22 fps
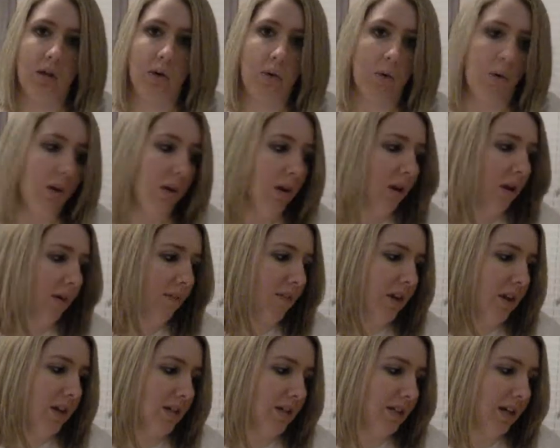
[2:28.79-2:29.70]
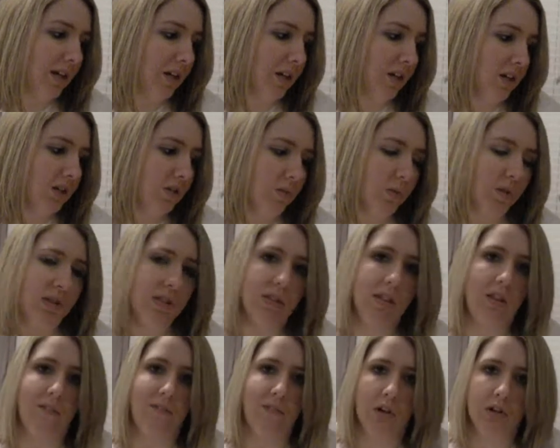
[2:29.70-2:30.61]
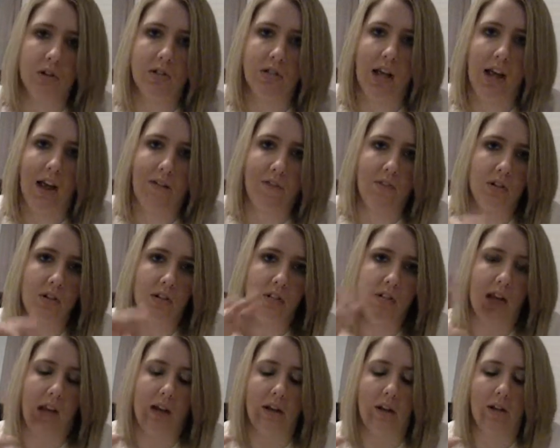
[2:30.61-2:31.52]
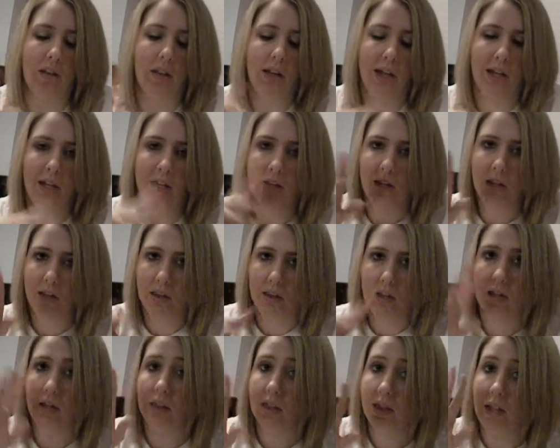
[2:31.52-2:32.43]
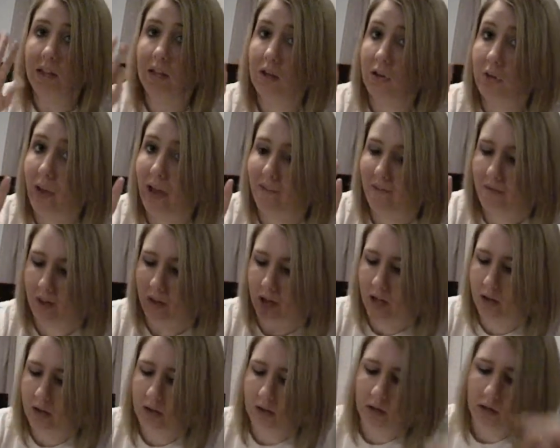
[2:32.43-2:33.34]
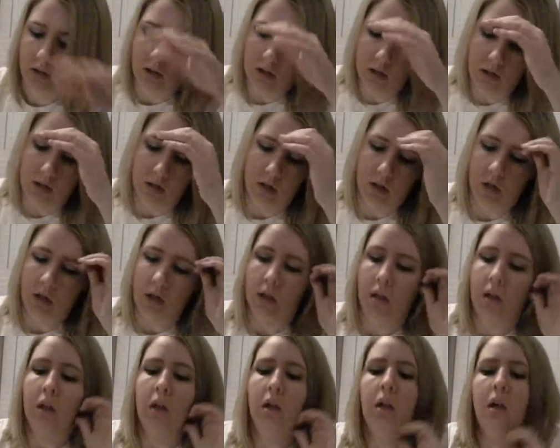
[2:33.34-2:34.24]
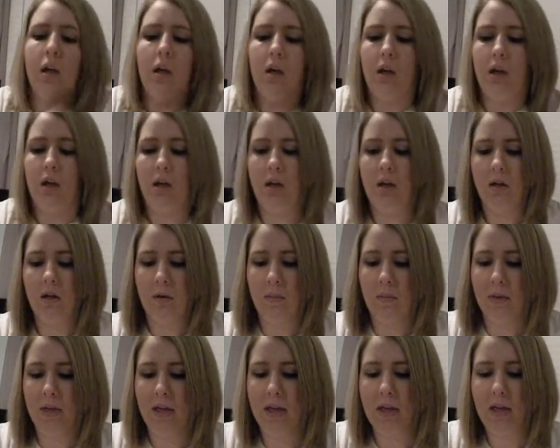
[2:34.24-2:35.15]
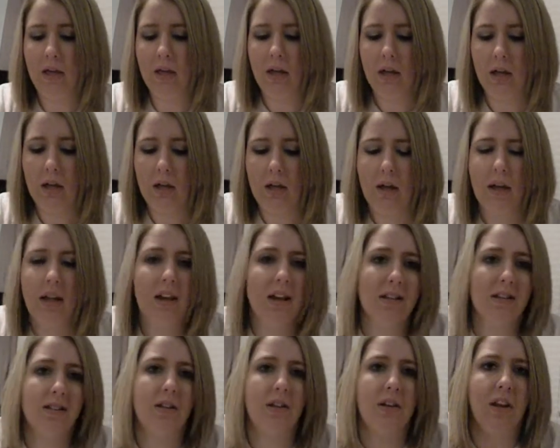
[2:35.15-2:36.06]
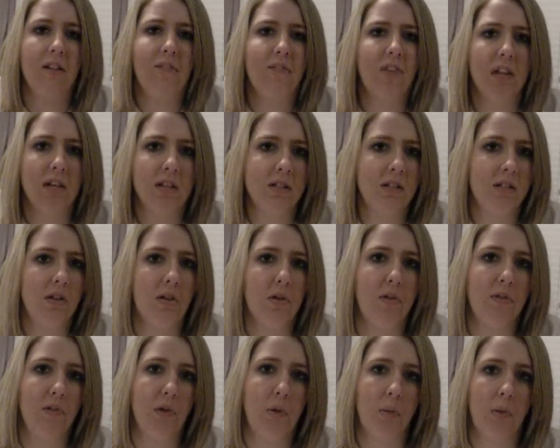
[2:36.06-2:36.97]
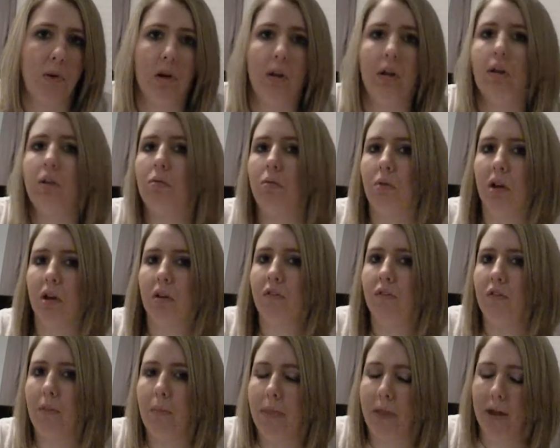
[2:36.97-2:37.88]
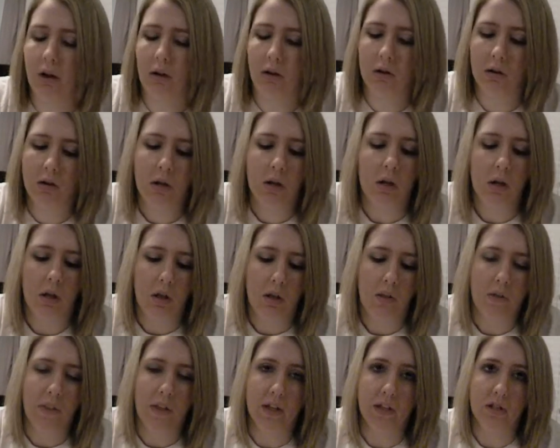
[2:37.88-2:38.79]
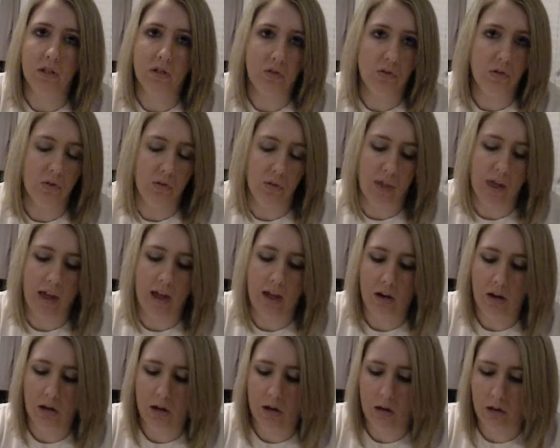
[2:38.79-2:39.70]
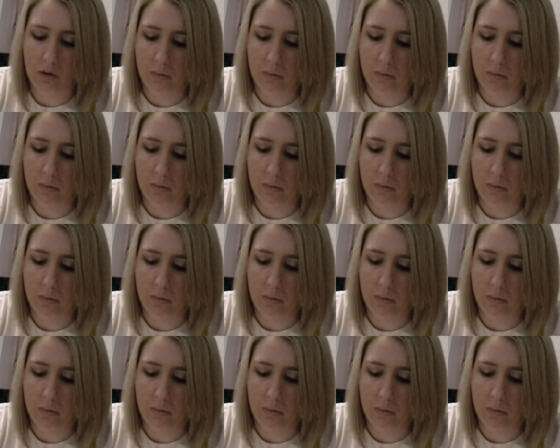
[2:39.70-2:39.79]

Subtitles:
So if you decide you just want to see the first half just to see how you like it, they do have that. And it's on Netflix too if you want to rent it from there. They do that.